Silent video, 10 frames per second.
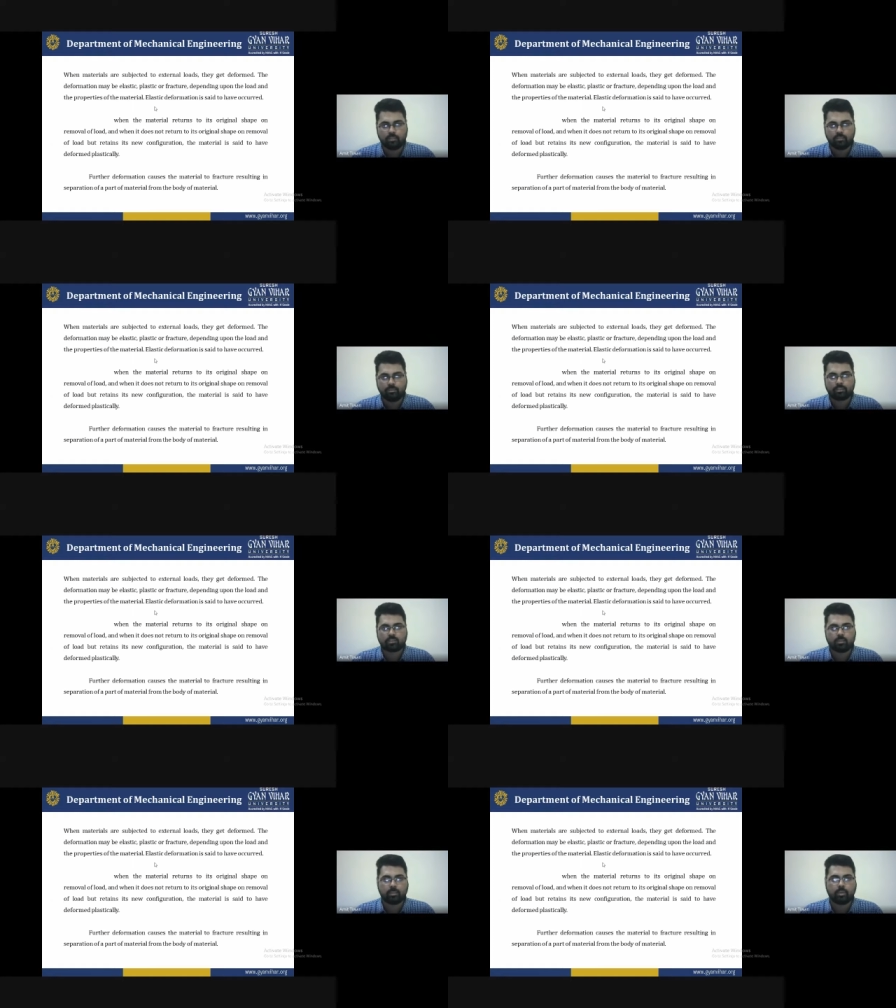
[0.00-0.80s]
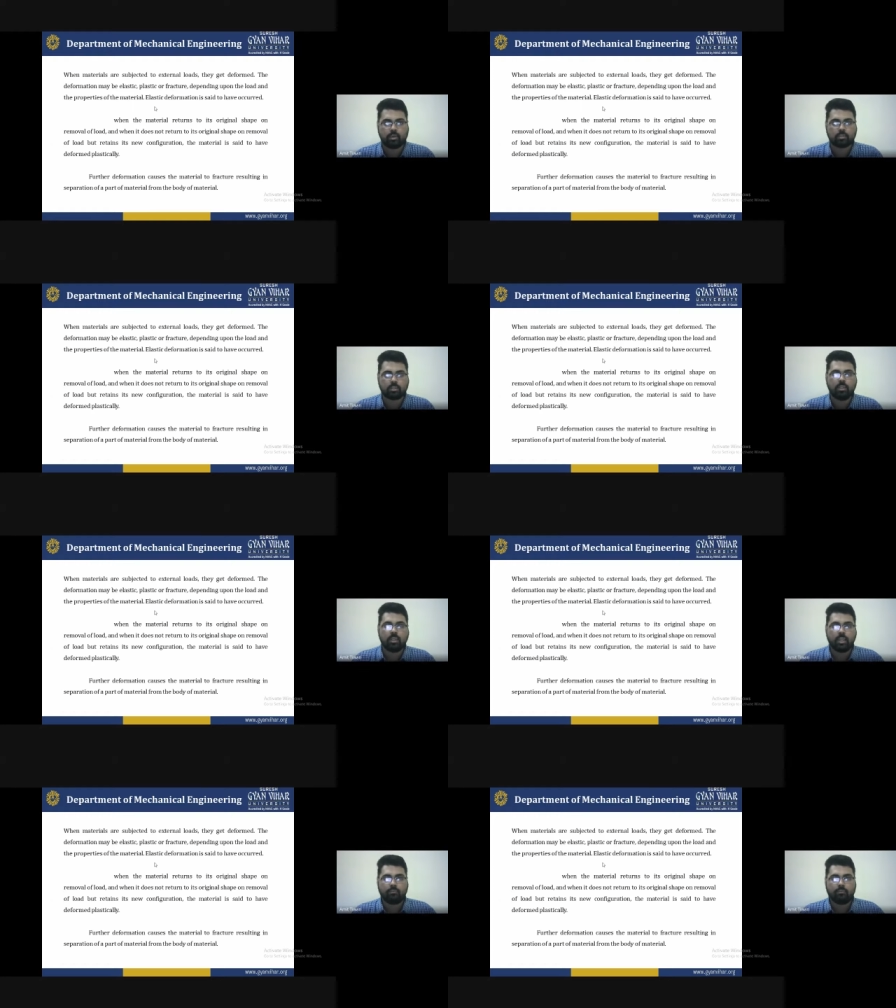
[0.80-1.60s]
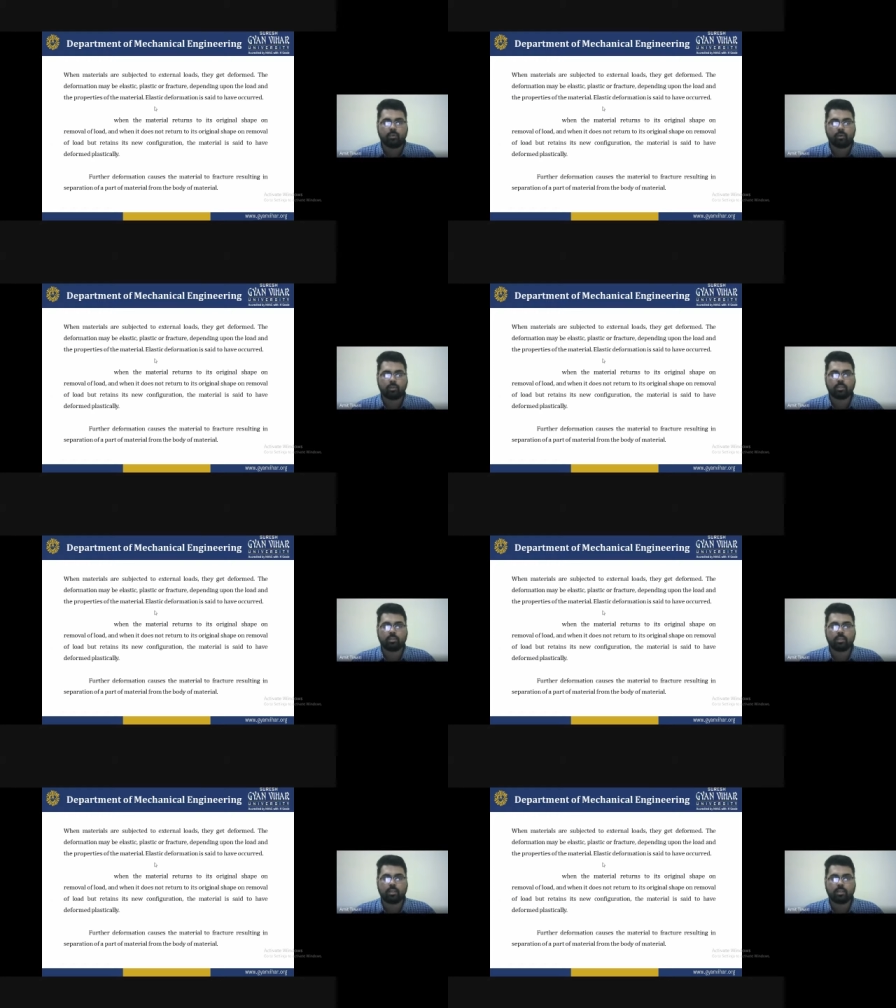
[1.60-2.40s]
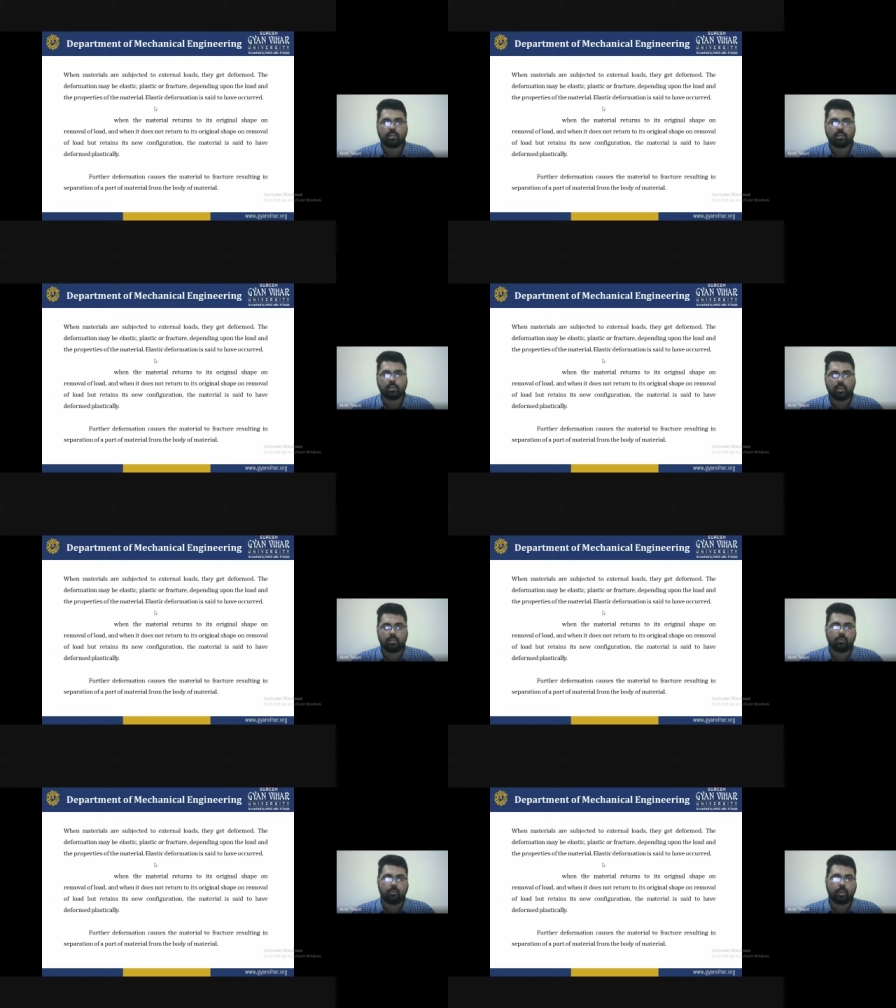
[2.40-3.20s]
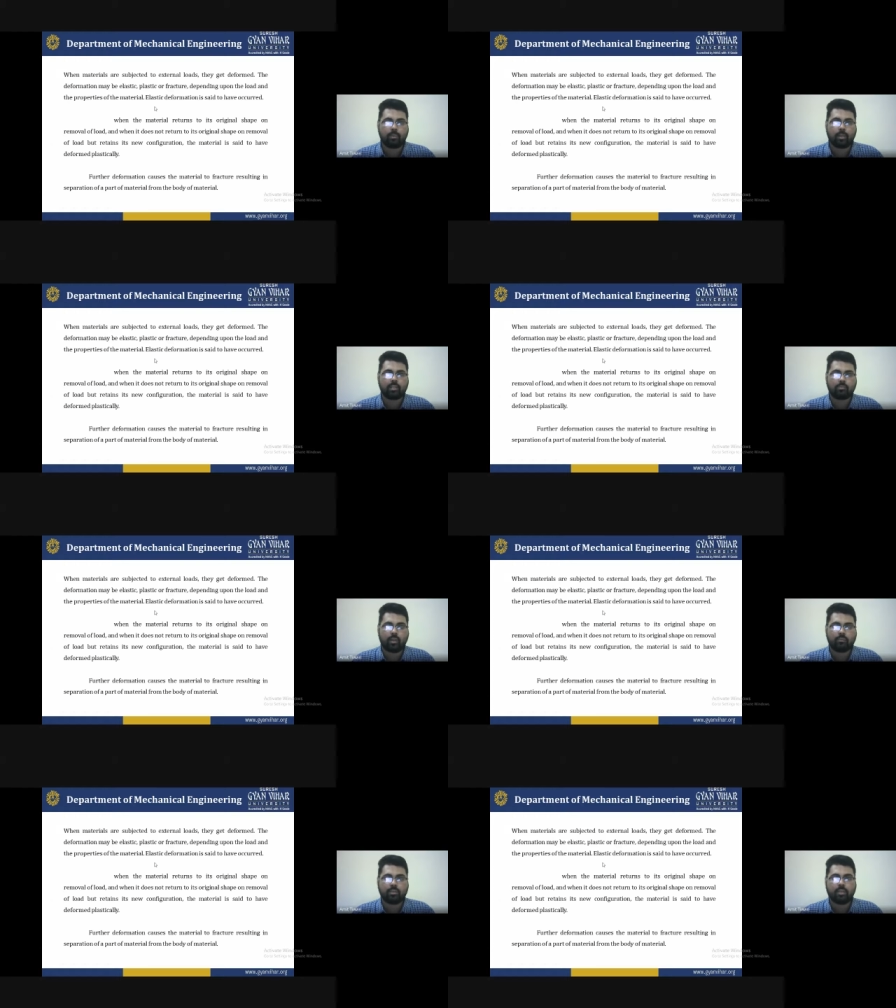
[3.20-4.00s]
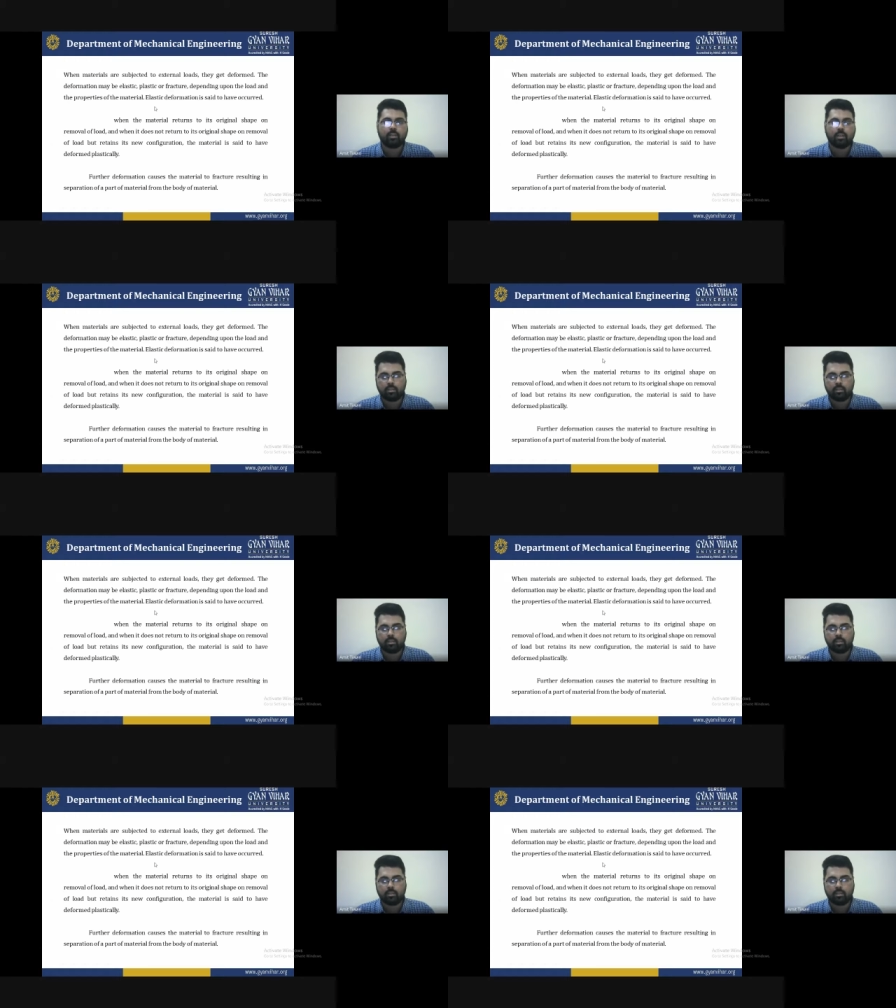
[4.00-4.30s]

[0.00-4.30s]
fixed. Because if you are using if you are applying the 500